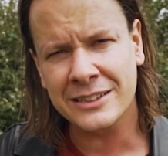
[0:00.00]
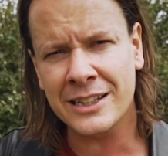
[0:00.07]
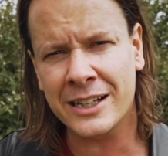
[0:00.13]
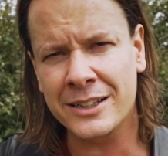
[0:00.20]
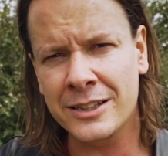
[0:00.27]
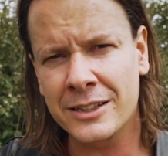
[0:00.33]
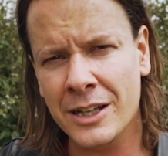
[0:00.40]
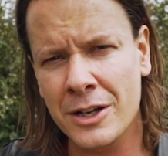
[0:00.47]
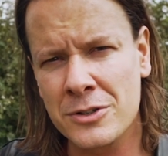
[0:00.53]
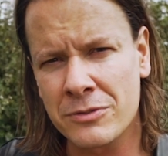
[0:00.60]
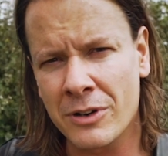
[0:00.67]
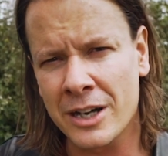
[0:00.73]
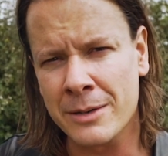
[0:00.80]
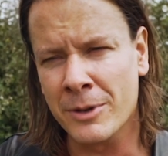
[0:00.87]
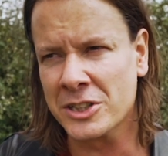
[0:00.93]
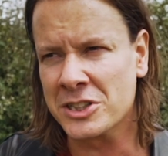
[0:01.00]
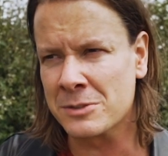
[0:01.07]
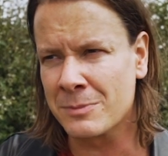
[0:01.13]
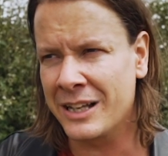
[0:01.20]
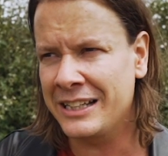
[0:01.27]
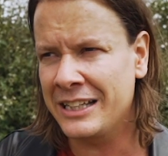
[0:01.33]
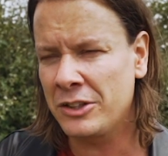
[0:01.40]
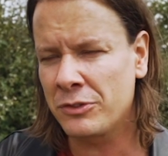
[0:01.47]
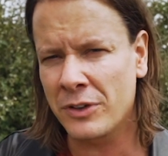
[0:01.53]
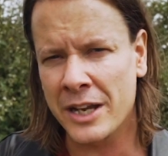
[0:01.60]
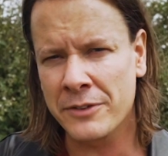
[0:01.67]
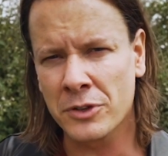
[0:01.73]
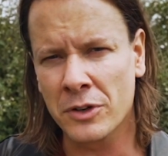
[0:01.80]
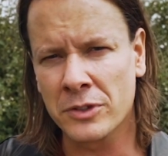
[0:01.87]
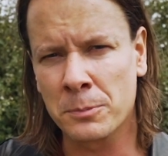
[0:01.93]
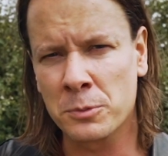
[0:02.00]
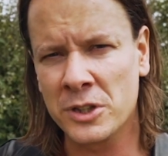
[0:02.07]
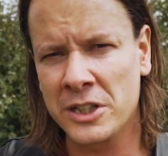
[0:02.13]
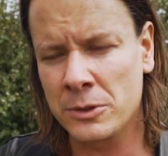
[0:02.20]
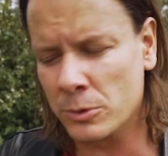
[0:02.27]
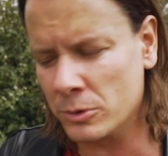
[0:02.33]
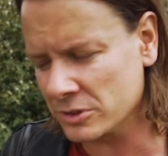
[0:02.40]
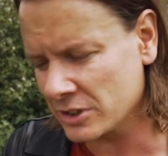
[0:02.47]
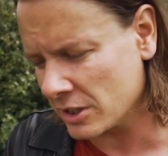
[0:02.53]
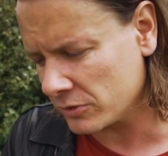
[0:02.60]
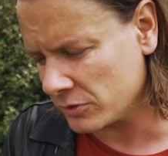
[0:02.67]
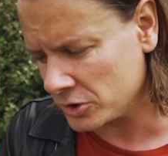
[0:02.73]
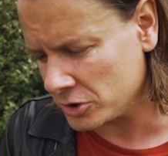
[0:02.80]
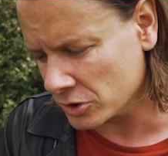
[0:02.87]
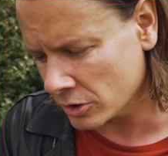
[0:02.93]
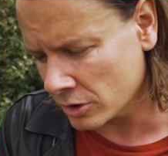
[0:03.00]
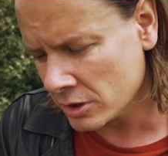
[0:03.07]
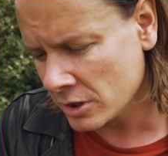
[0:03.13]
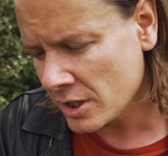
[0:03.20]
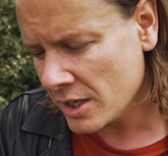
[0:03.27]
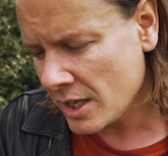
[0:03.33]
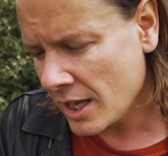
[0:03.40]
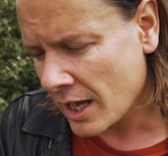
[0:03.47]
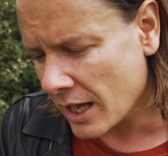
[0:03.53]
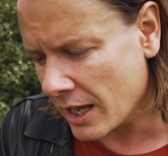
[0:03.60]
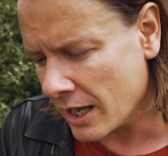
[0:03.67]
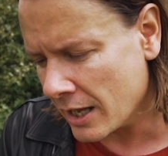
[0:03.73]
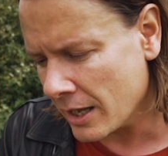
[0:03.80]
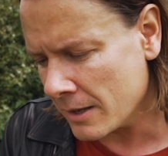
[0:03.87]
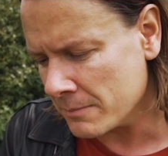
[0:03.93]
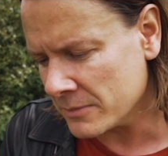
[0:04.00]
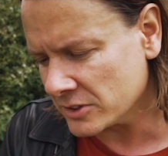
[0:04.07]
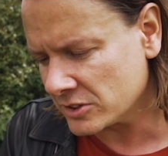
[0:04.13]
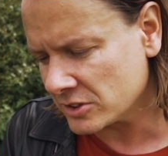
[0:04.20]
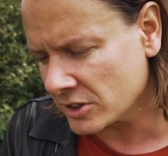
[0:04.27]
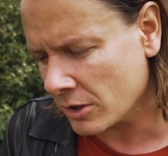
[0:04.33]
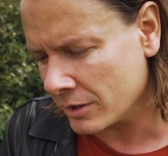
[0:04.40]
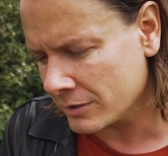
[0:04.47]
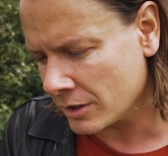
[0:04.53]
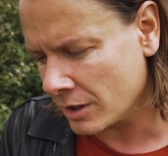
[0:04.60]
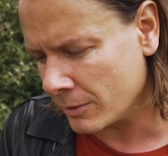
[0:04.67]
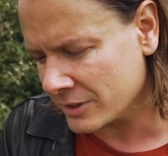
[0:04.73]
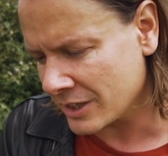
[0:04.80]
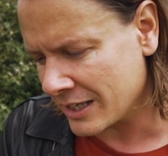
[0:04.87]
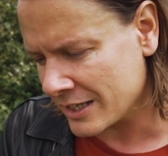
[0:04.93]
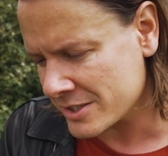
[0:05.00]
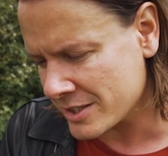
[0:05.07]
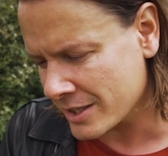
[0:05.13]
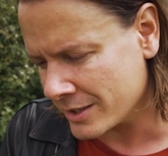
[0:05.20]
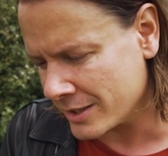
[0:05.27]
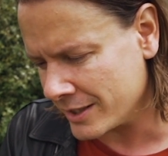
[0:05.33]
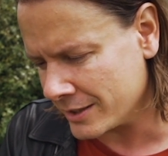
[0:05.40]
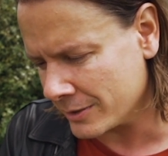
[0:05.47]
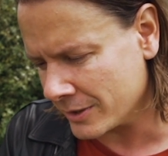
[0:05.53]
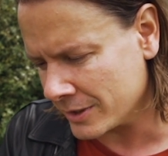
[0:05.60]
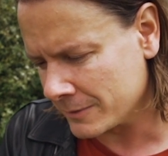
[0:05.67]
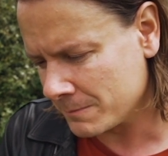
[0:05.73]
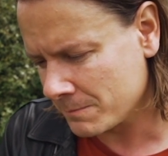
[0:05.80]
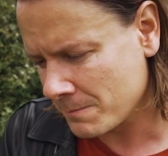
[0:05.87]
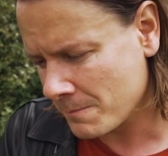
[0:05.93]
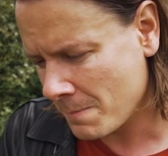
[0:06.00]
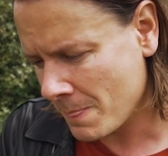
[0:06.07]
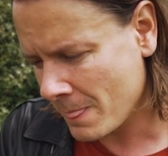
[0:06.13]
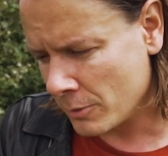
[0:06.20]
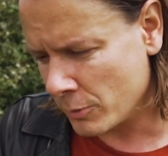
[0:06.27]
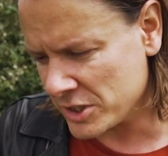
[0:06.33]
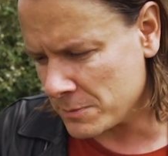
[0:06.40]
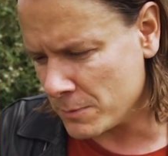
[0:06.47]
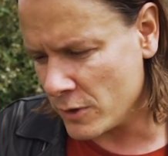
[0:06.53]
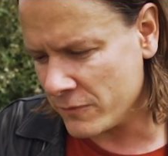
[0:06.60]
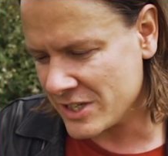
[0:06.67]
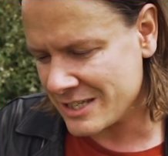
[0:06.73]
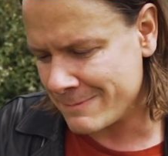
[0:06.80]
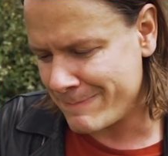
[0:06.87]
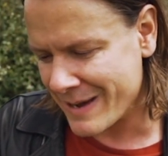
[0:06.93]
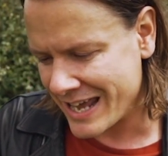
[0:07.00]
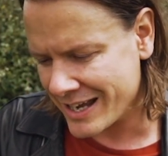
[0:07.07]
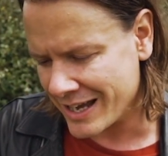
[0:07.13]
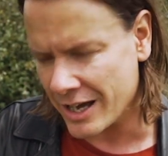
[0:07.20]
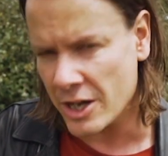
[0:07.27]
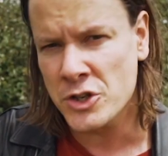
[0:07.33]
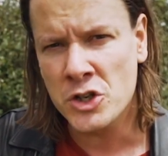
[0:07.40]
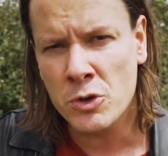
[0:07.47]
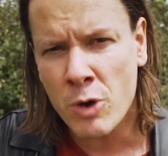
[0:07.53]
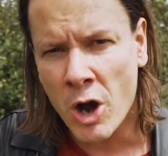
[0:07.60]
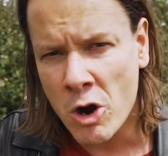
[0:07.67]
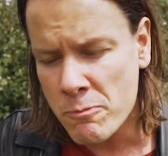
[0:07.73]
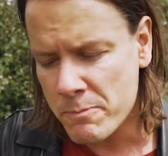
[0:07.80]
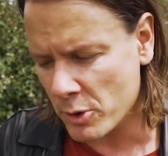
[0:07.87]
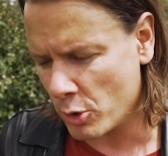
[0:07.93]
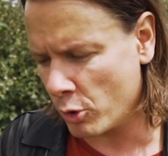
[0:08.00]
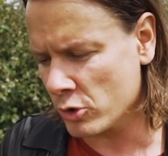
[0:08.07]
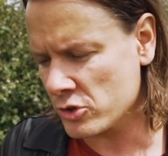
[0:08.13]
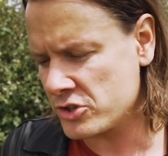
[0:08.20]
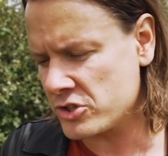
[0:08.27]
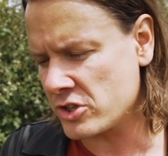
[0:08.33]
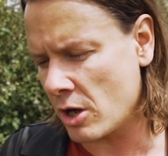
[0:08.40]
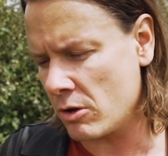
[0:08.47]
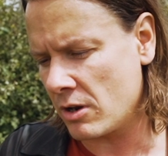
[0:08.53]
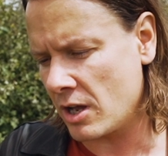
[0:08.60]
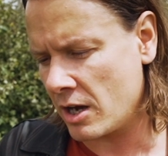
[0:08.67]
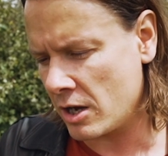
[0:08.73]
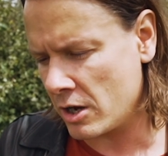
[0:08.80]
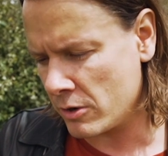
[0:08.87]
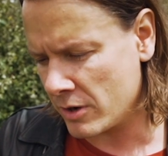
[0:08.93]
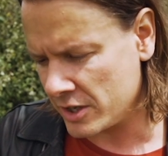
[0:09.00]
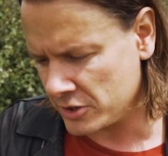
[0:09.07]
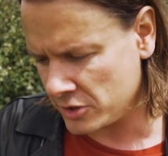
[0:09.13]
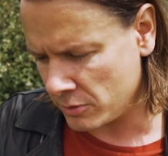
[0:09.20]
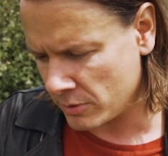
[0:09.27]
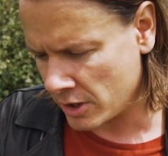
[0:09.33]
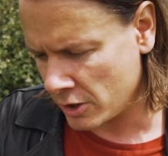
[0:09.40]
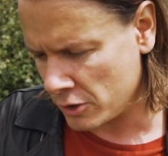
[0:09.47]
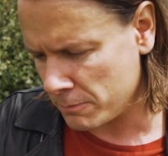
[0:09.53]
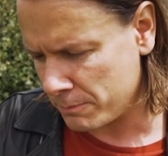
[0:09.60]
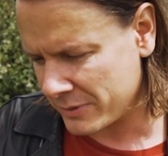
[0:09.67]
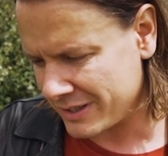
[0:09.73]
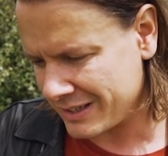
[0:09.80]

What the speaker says: Attack of the Clones very much. It's my least favourite of the prequels, that's for sure. So I'm going with The Last Jedi anyway. Which movie is better, A New Hope or Solo, A New Hope?